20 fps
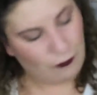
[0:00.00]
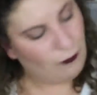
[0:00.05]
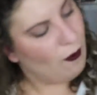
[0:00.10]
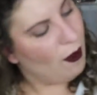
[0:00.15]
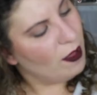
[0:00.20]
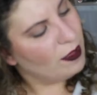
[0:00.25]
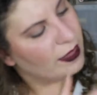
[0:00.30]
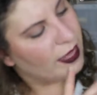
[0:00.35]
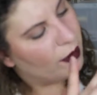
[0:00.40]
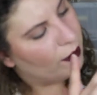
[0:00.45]

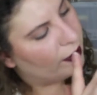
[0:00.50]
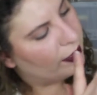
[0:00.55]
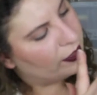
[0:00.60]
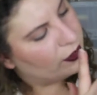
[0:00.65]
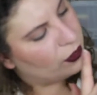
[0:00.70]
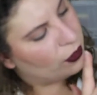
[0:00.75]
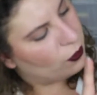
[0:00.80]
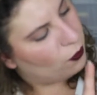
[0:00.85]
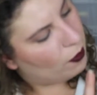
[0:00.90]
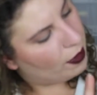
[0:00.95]
fallout
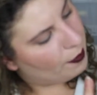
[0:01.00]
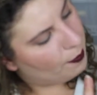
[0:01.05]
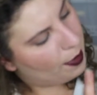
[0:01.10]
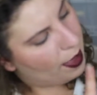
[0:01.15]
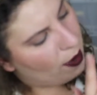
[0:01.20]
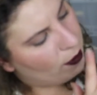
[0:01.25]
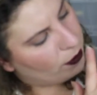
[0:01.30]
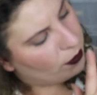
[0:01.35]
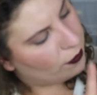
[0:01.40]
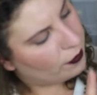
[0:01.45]
because they're quite
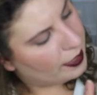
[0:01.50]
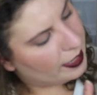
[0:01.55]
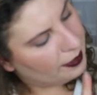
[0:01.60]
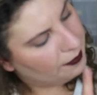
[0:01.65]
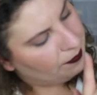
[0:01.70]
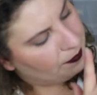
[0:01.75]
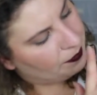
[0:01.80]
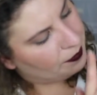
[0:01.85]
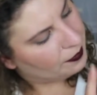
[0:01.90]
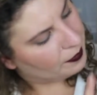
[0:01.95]

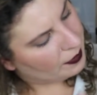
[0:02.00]
powdery,